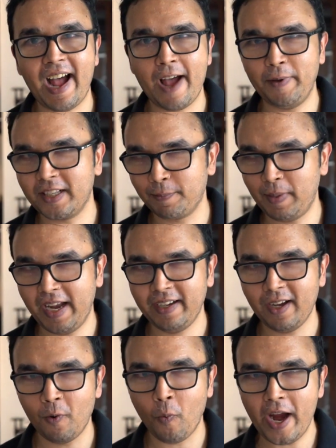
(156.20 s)
I've explained
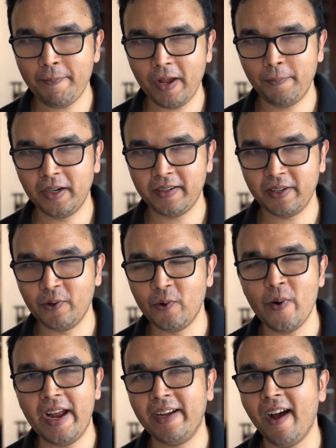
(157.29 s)
a white paper to you
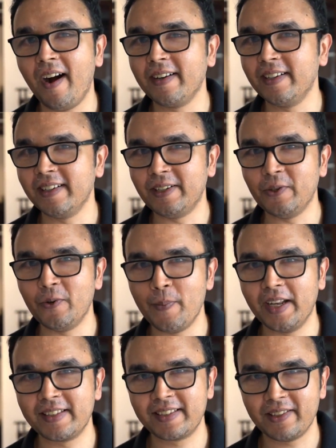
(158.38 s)
in under 2
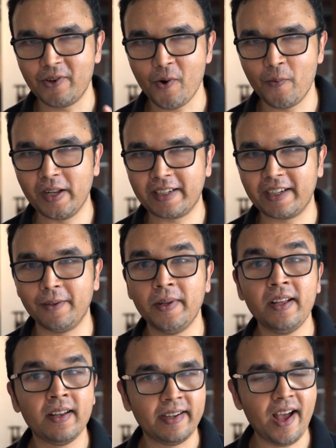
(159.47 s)
minutes. You're welcome.
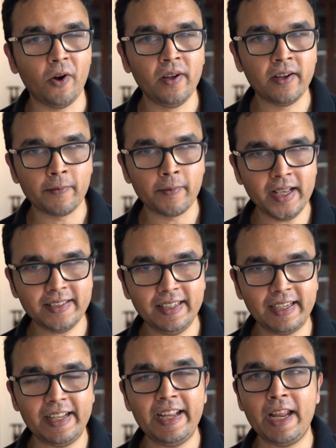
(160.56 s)
Now,
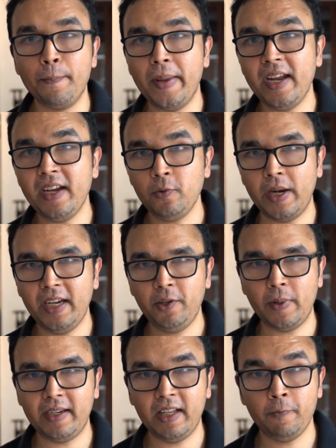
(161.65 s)
recently in May
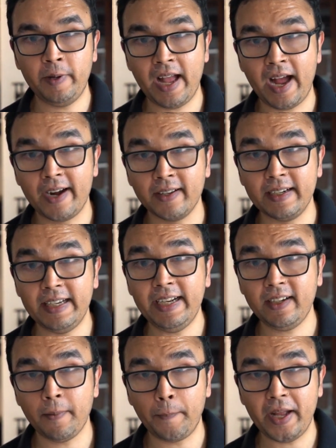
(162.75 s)
2020, we had a
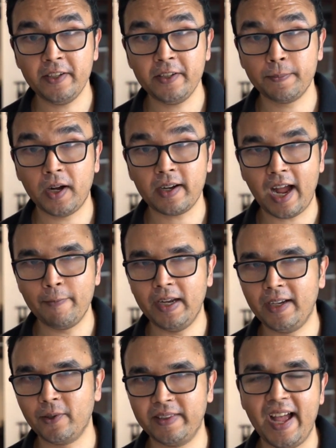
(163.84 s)
leaked benchmark, I will
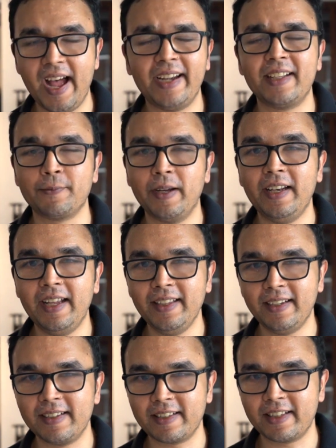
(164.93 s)
link to that as well in
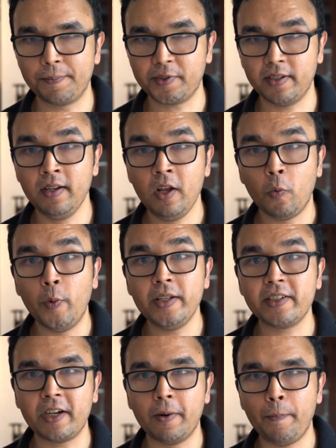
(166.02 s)
the description,
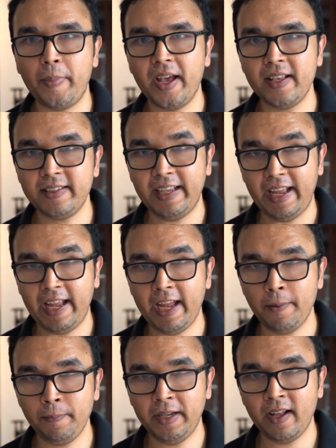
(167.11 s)
which compares the
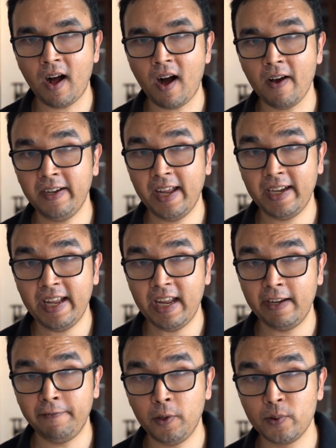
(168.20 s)
AMD RDNA
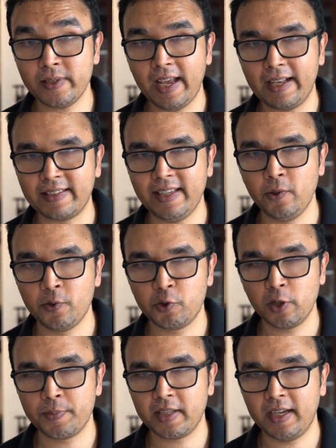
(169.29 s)
infused Exynos
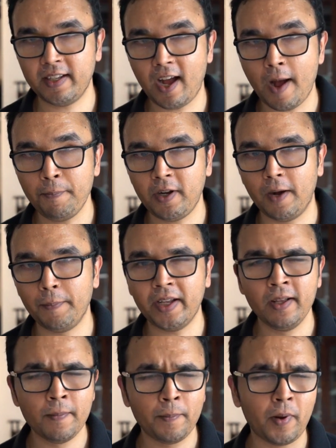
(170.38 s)
chipset upcoming,
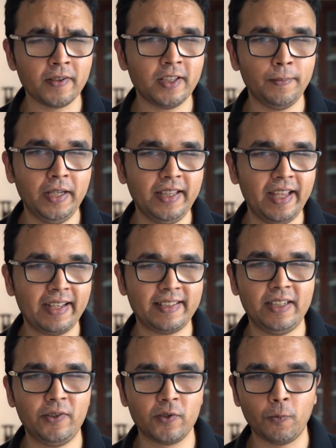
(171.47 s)
possibly the
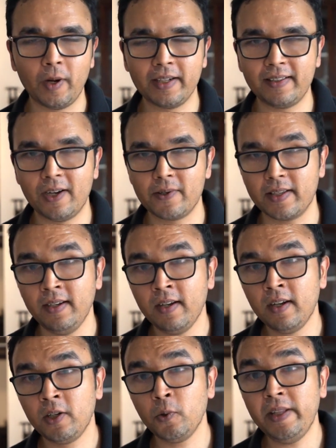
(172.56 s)
Exynos 1000,
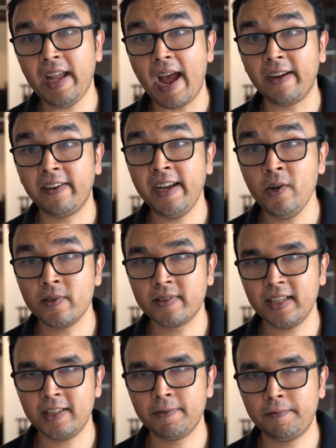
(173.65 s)
to the Adreno
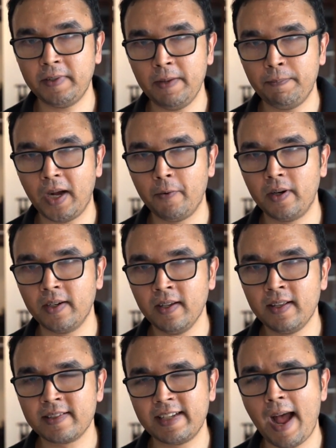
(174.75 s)
650 powered
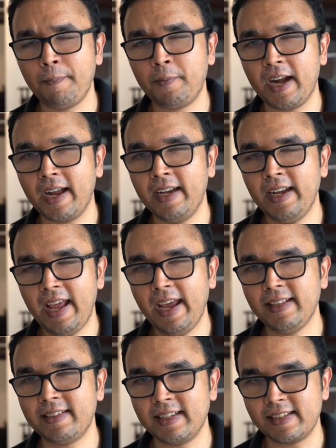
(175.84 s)
Snapdragon
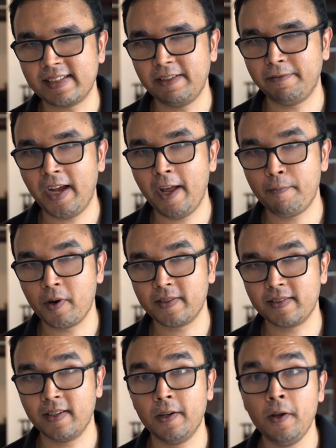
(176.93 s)
865
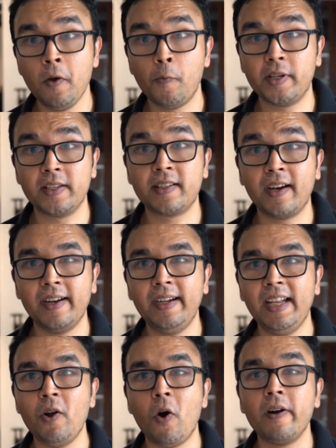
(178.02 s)
processor, which is
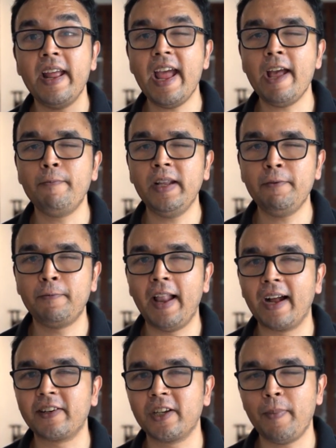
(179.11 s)
currently on every
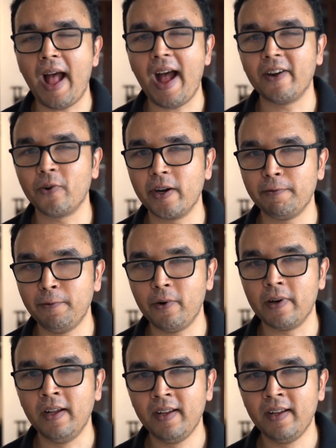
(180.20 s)
flagship Android phone.